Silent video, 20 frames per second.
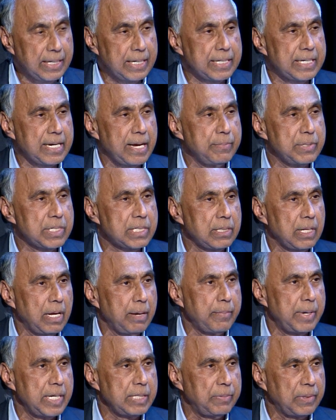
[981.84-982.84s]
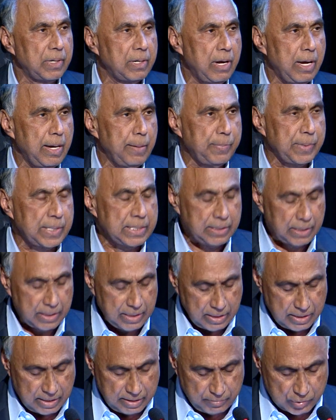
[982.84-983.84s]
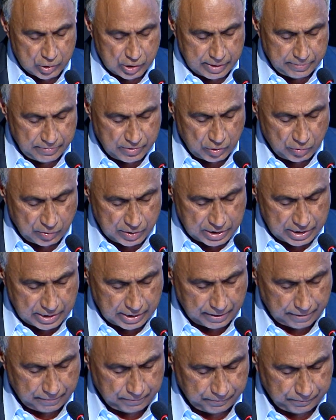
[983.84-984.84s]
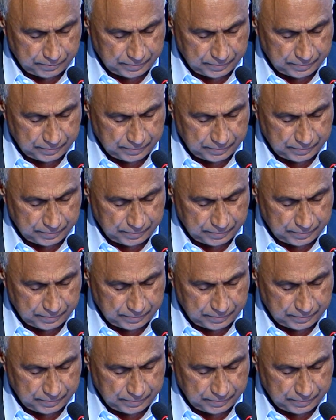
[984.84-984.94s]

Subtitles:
and Debbie Islam Management Complex, Aligarh Muslim University.